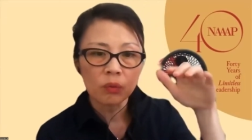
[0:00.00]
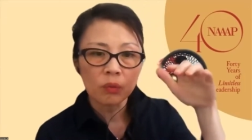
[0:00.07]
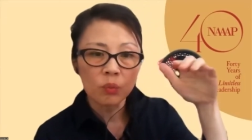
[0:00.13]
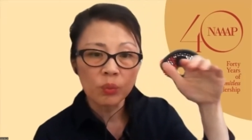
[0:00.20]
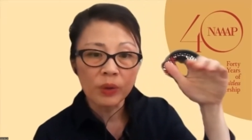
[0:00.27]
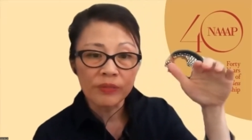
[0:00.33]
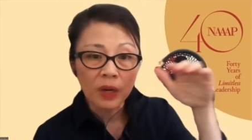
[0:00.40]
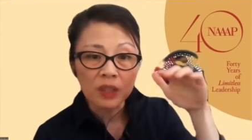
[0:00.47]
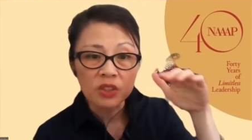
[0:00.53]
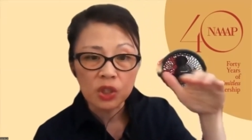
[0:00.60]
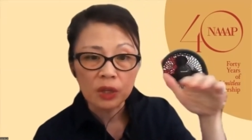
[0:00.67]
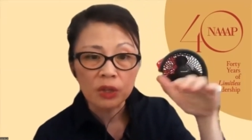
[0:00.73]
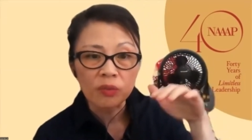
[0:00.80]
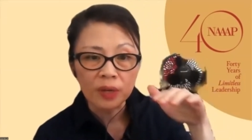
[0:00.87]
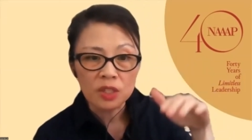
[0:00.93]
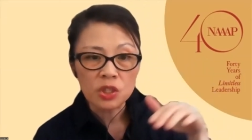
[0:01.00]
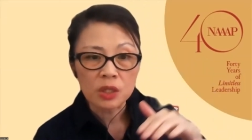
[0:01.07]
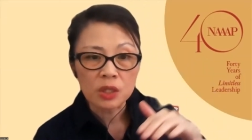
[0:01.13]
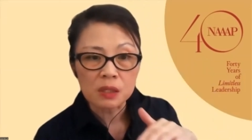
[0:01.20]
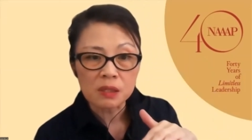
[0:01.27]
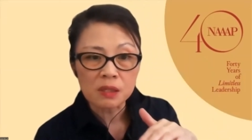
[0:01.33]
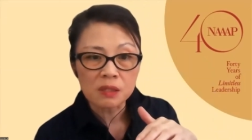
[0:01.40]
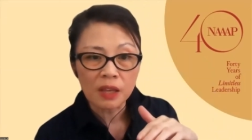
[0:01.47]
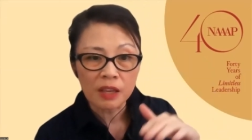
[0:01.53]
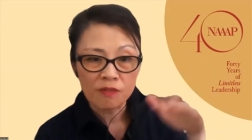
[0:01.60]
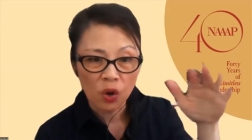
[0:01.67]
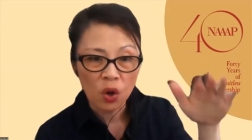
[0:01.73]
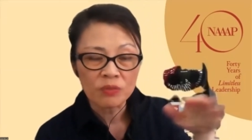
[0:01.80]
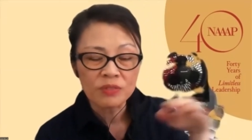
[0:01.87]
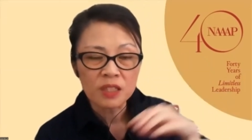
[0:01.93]
we've got generations
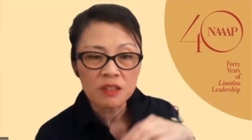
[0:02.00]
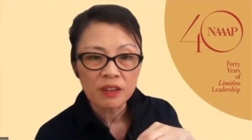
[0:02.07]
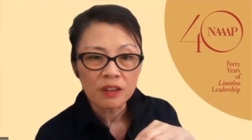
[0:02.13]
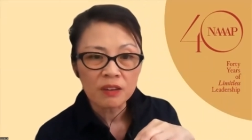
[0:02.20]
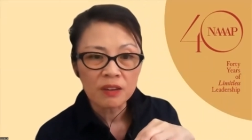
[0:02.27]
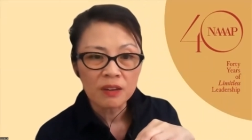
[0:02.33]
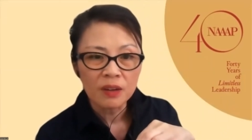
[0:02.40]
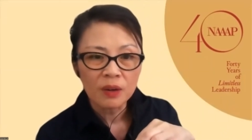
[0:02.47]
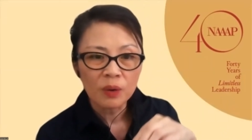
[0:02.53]
involved in there.